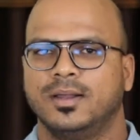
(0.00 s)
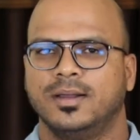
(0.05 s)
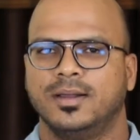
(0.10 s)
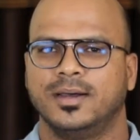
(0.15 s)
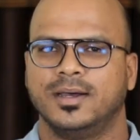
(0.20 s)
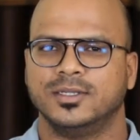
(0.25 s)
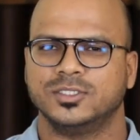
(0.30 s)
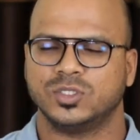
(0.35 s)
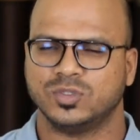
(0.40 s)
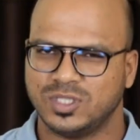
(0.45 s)

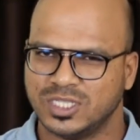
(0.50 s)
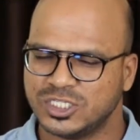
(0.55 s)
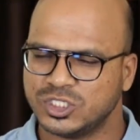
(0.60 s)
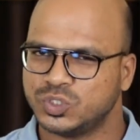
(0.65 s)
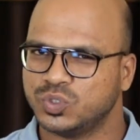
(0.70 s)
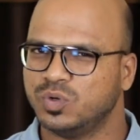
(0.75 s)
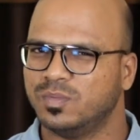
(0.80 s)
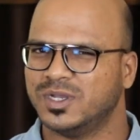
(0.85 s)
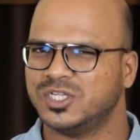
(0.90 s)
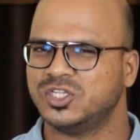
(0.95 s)
Uh, so these
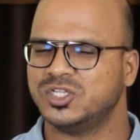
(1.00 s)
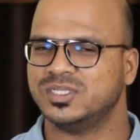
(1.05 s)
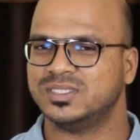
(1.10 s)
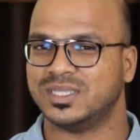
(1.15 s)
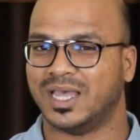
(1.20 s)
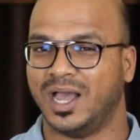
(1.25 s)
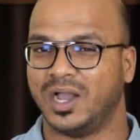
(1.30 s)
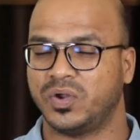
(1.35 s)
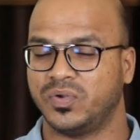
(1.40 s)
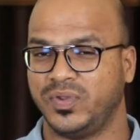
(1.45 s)
two
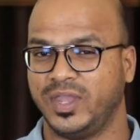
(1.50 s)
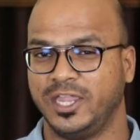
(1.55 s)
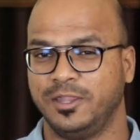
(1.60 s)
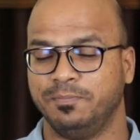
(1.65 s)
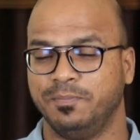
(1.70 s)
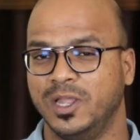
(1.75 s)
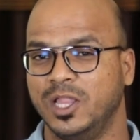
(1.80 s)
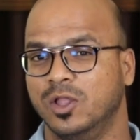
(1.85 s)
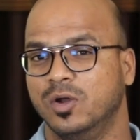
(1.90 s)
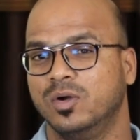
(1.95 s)
machines are
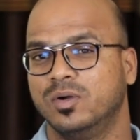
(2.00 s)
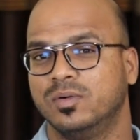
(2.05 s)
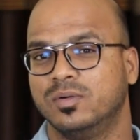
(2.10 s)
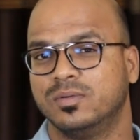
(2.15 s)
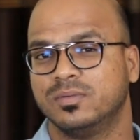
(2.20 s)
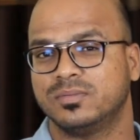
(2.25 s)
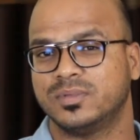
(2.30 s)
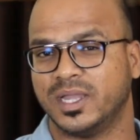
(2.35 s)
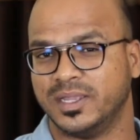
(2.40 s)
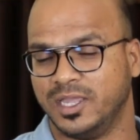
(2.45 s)
great
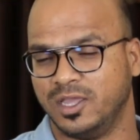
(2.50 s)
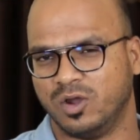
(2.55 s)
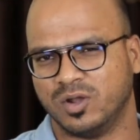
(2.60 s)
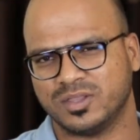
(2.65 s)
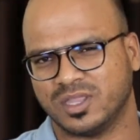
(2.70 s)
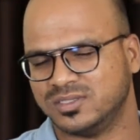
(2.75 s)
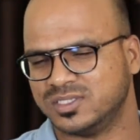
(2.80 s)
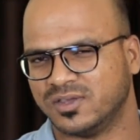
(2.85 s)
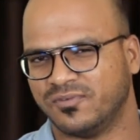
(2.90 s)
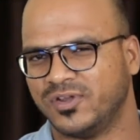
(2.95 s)
below 30
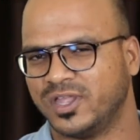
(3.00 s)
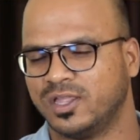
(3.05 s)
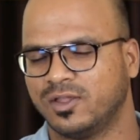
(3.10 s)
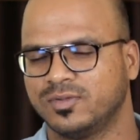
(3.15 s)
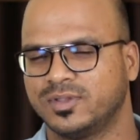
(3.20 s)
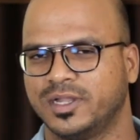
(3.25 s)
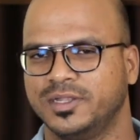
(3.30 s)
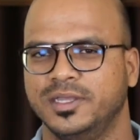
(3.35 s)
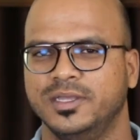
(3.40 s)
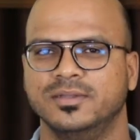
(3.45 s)
or somewhere
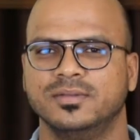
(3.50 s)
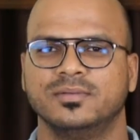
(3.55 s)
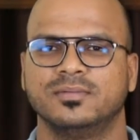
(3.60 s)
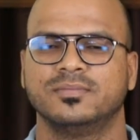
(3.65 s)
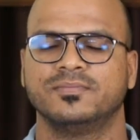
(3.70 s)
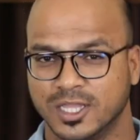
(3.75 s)
around 30.